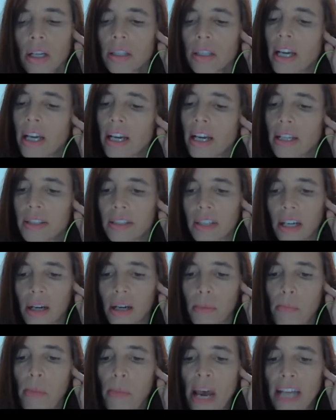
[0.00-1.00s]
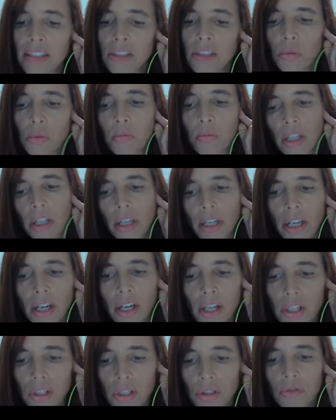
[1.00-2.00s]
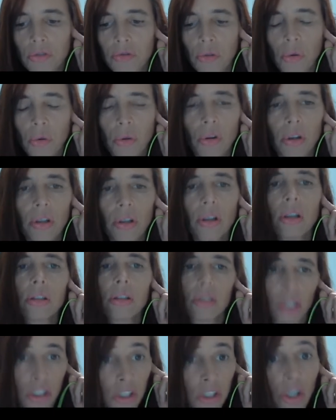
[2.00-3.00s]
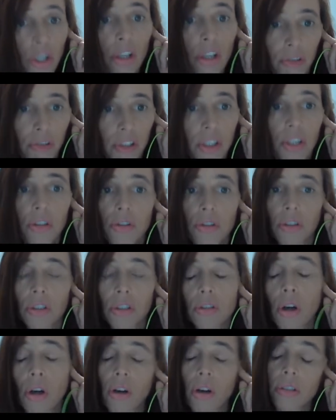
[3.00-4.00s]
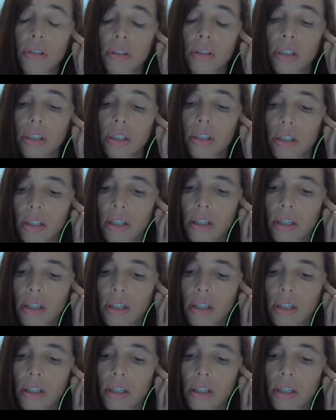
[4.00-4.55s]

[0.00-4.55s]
that bans players for not only for using toxic